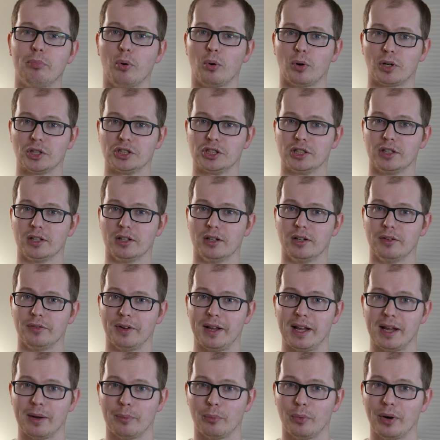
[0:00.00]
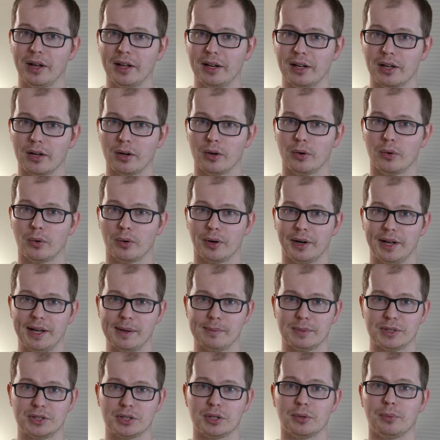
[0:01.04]
portion of ham radio or
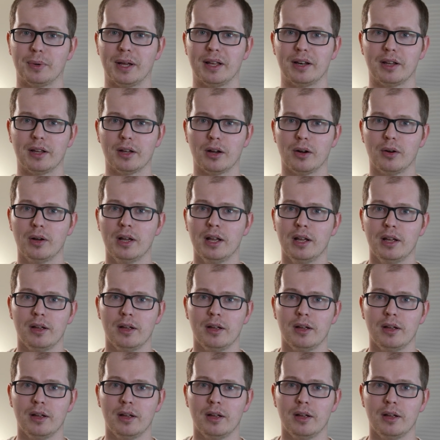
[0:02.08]
amateur radio